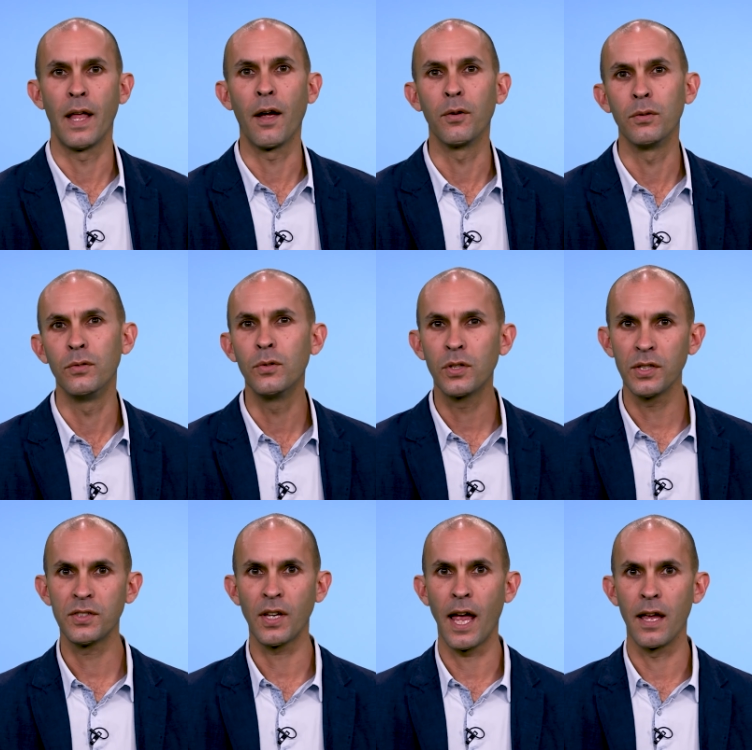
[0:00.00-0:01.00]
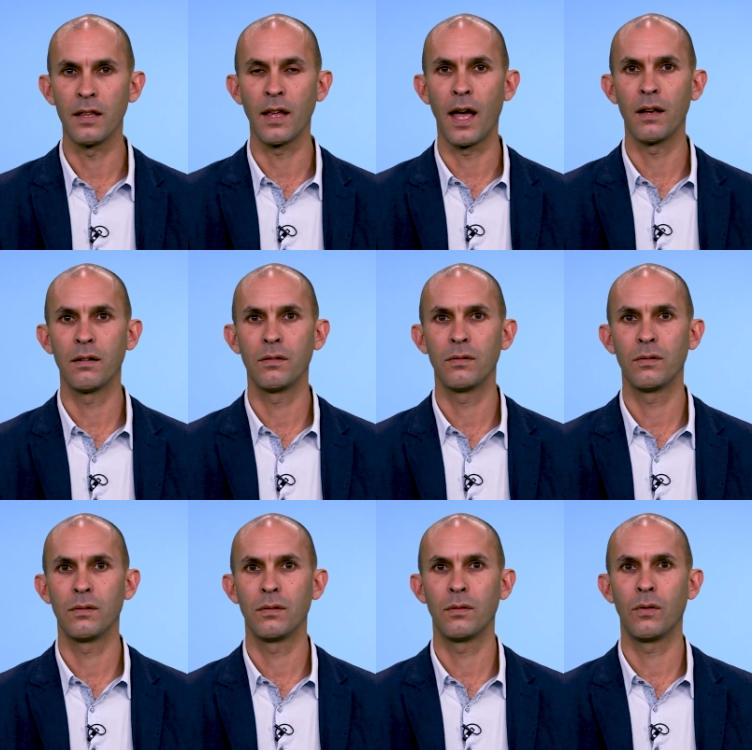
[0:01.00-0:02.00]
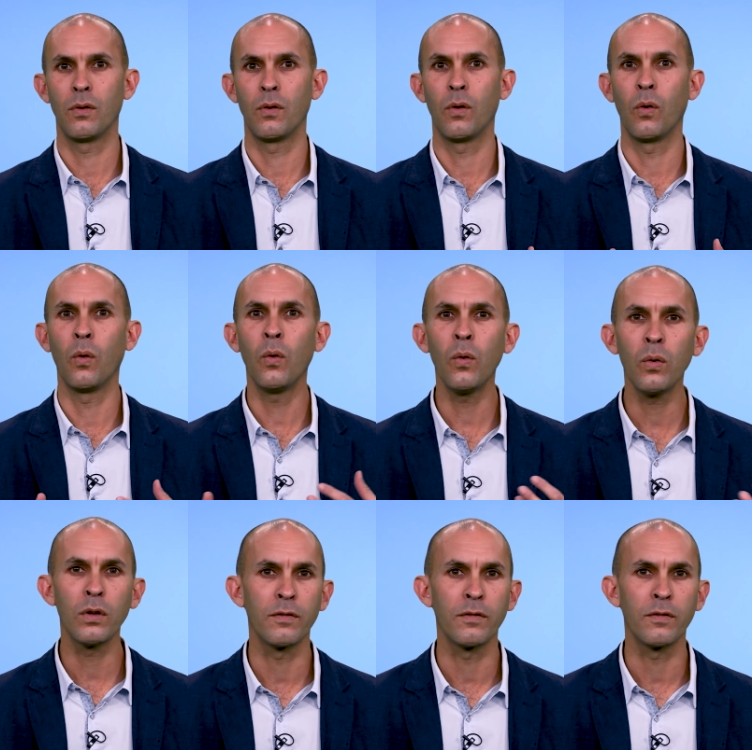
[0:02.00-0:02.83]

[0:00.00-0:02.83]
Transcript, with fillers: Now, you could say that all